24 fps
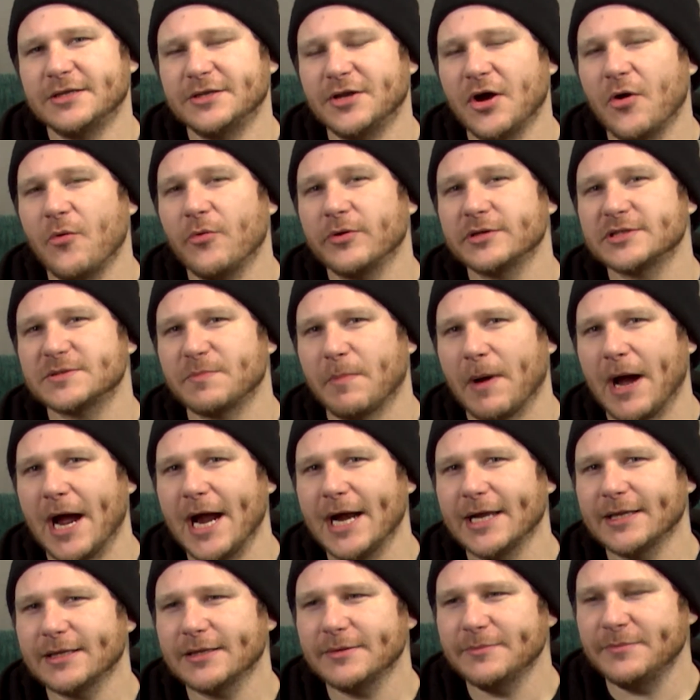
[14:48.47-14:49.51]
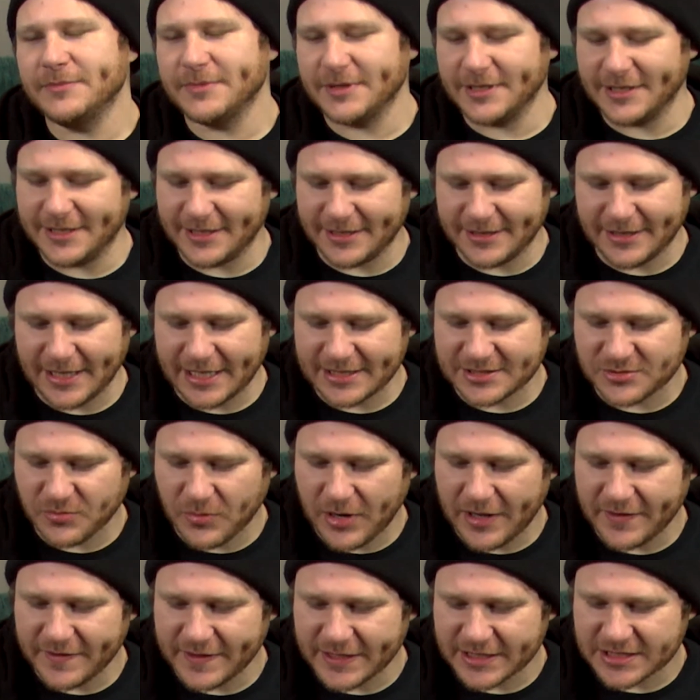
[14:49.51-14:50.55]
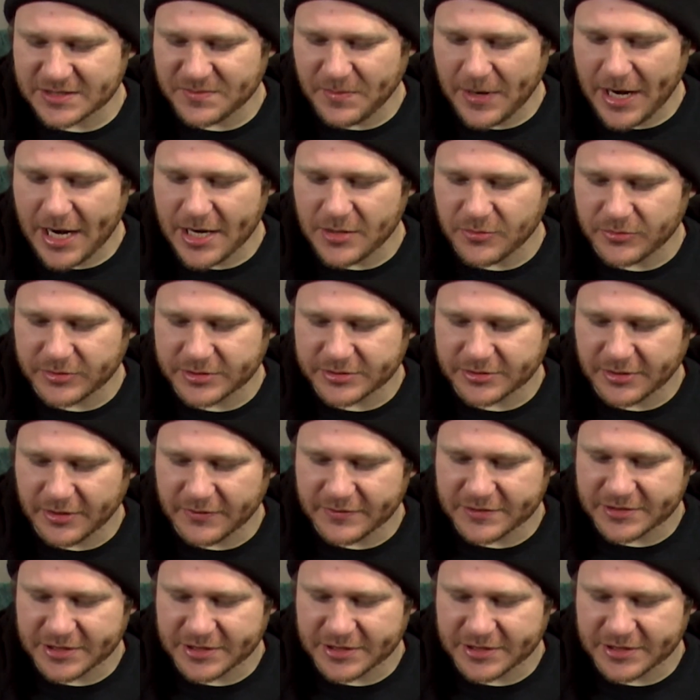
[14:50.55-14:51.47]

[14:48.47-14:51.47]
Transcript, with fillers: no one's buying them, and that's why the expired ones are on the